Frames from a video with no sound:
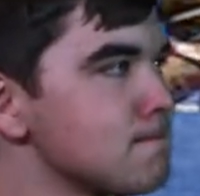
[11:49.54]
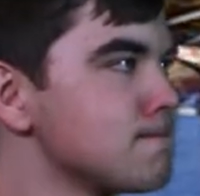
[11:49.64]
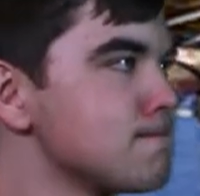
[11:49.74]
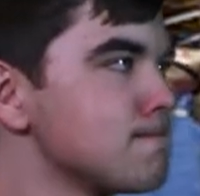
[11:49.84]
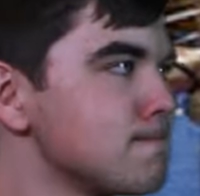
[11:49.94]

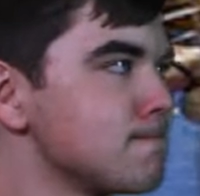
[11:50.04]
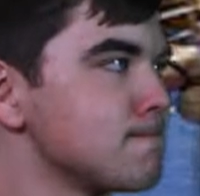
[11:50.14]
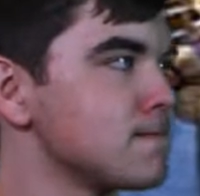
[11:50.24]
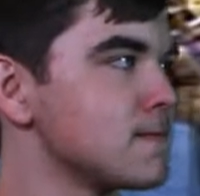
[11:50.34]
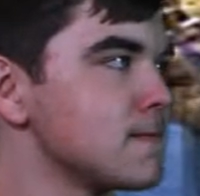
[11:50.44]

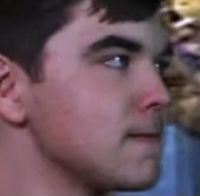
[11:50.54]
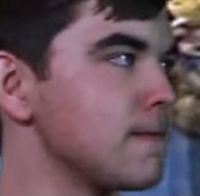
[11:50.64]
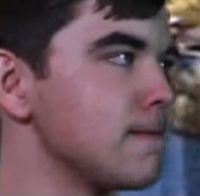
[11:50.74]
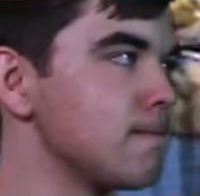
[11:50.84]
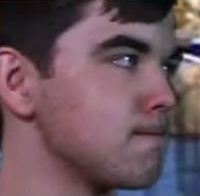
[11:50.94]

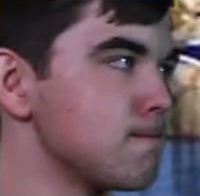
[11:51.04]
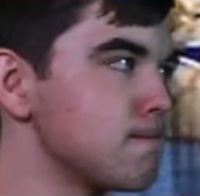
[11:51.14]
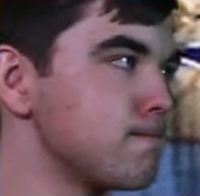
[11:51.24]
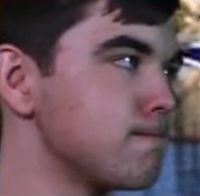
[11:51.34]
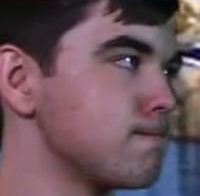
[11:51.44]

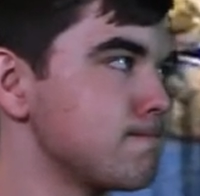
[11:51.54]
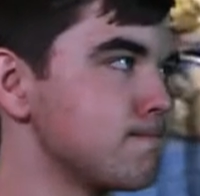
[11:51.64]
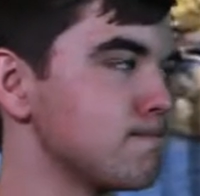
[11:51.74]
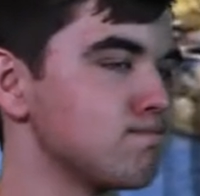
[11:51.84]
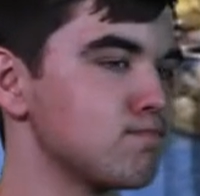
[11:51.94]

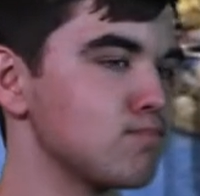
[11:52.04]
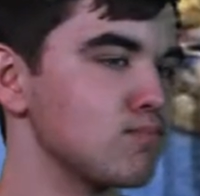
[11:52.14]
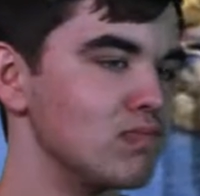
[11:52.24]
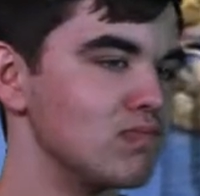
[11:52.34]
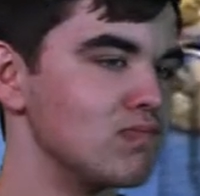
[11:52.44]

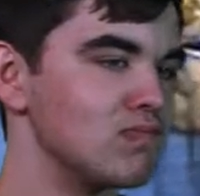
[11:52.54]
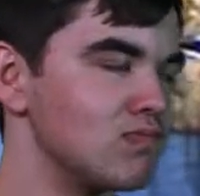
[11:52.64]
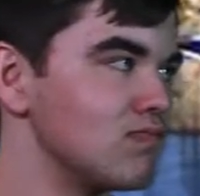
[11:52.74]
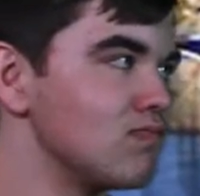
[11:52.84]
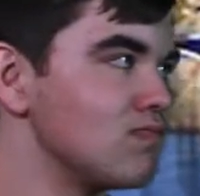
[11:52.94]

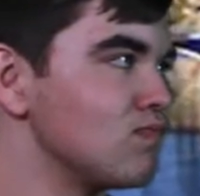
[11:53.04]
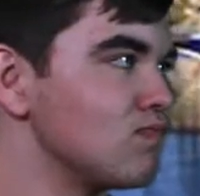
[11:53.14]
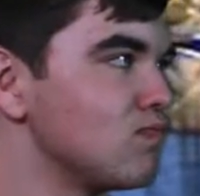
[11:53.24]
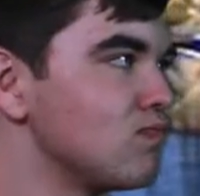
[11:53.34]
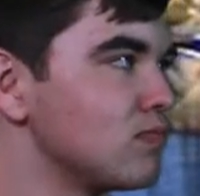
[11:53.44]

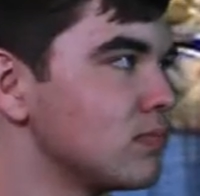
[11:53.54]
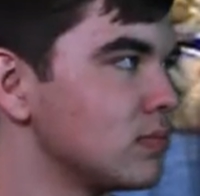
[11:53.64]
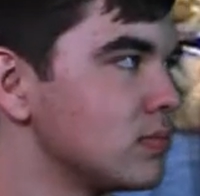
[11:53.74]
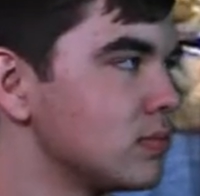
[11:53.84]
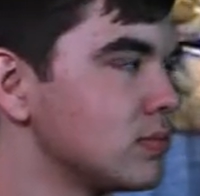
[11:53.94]

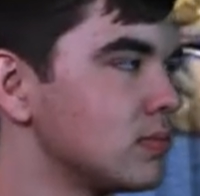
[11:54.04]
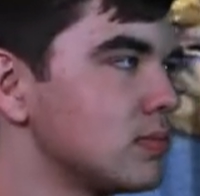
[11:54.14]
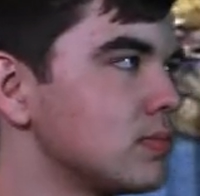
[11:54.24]
The person shown says nothing.